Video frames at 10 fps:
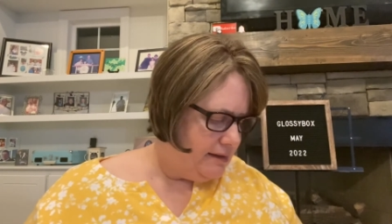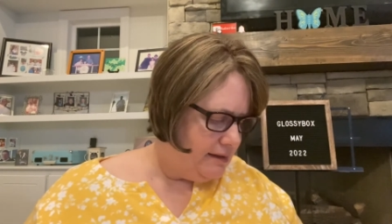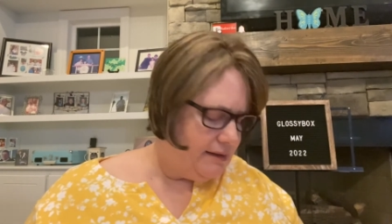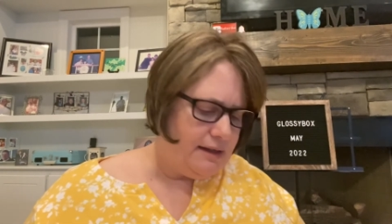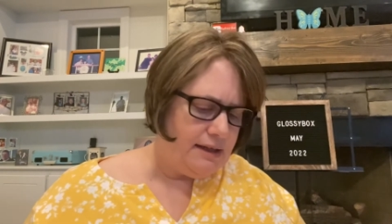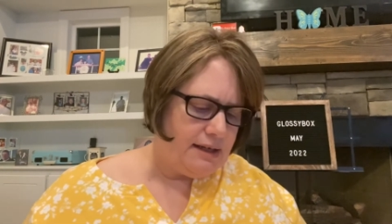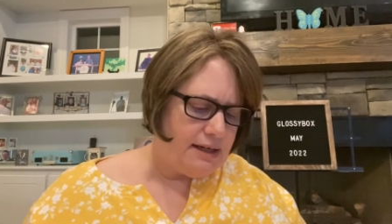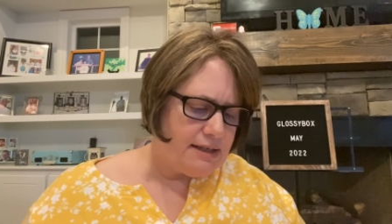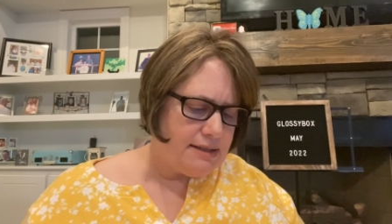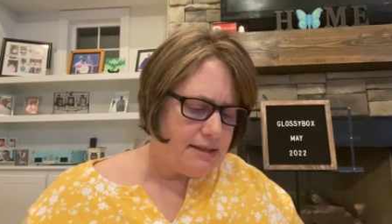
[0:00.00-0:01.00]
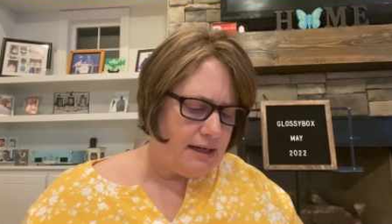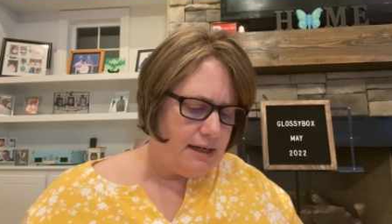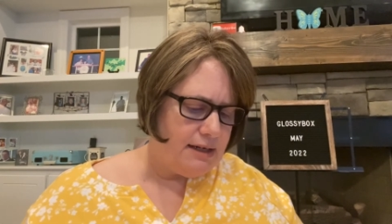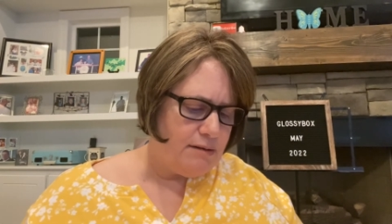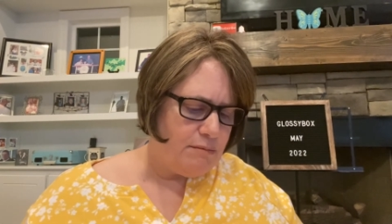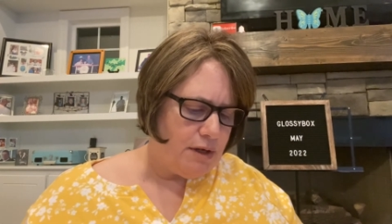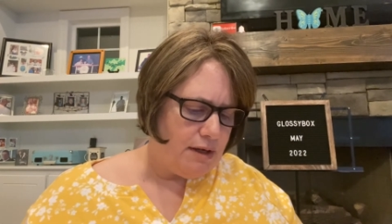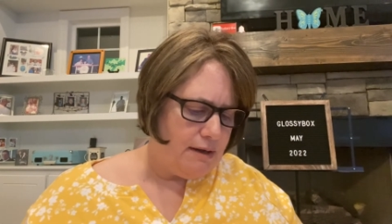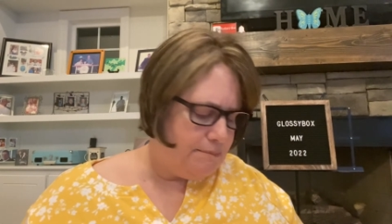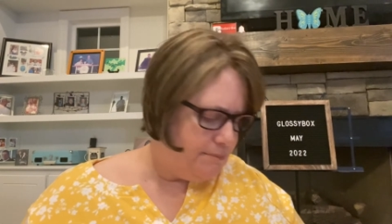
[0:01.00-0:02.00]
The next item
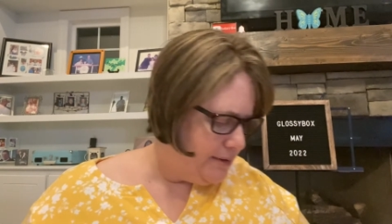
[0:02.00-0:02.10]
up